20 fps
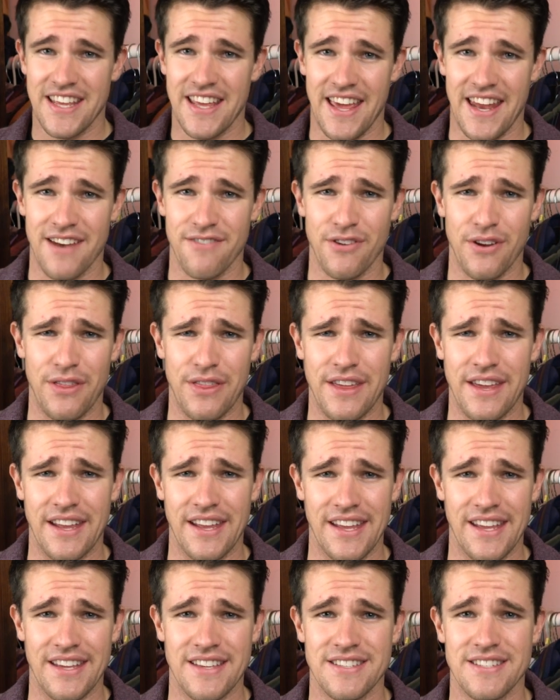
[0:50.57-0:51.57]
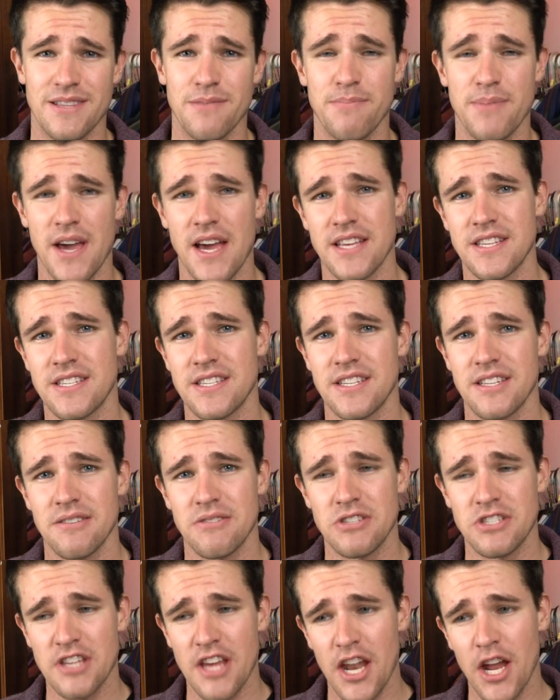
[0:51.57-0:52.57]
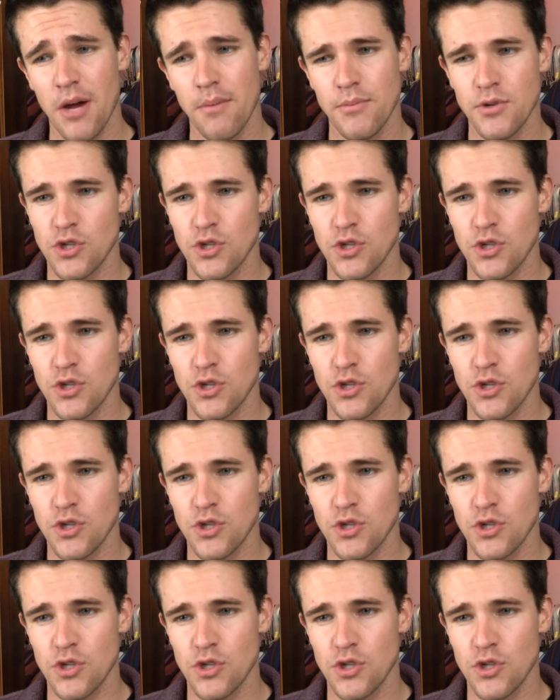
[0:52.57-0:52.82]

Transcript: and everything is the best setup.